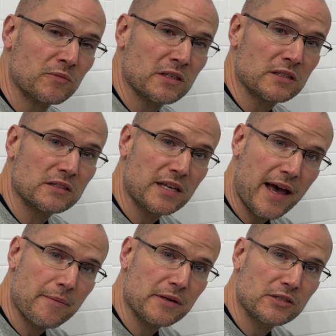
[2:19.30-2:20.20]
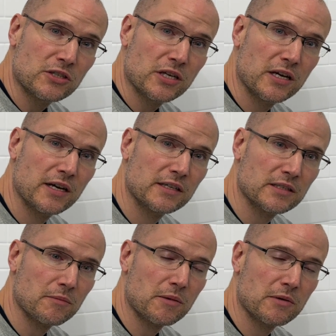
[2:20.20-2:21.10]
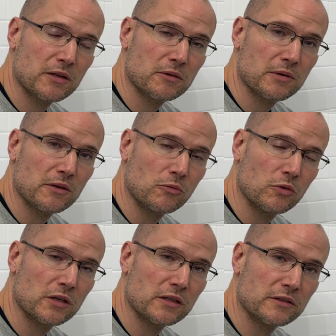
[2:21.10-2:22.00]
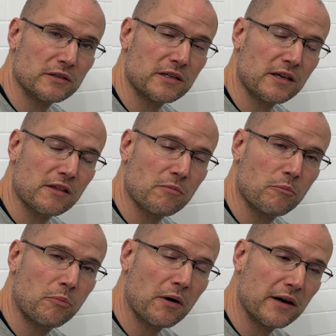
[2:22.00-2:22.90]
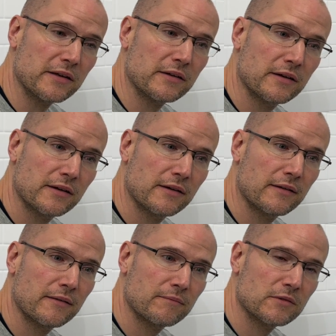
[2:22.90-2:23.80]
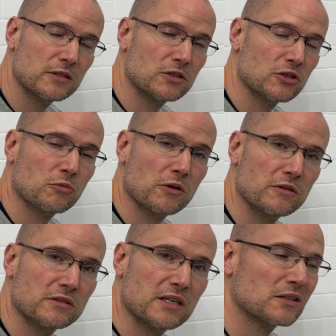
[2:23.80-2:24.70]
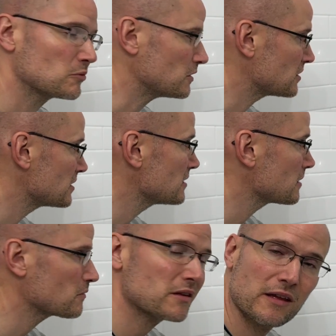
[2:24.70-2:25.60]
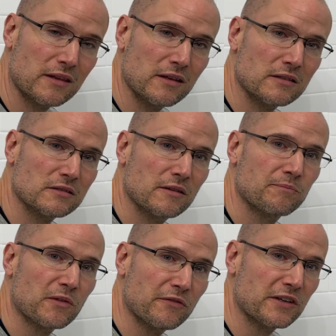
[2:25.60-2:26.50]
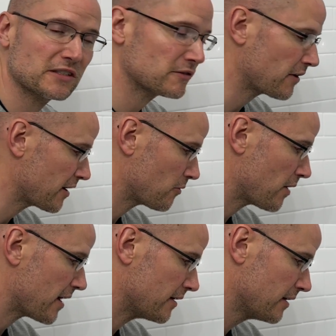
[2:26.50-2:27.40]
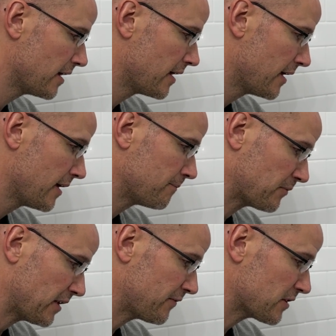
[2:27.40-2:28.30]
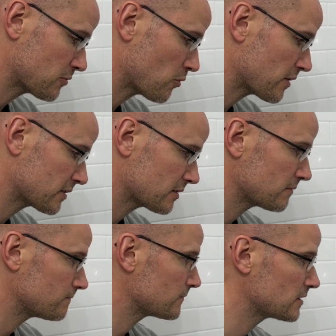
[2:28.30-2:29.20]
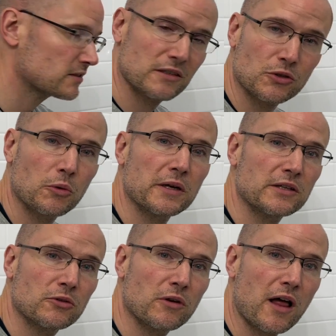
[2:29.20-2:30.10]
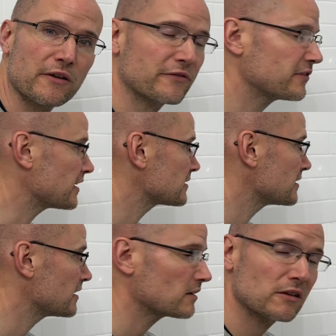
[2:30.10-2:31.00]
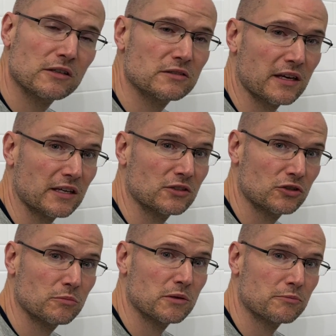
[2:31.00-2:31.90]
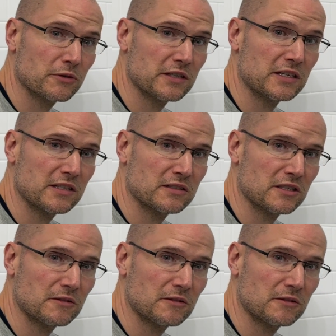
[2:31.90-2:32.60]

to damage except maybe a little bit of the wood underneath. But this is just one of those things. When you see something like this, fix it right away. And if this works, this is a $22 fix, and it looks like it should be pretty easy.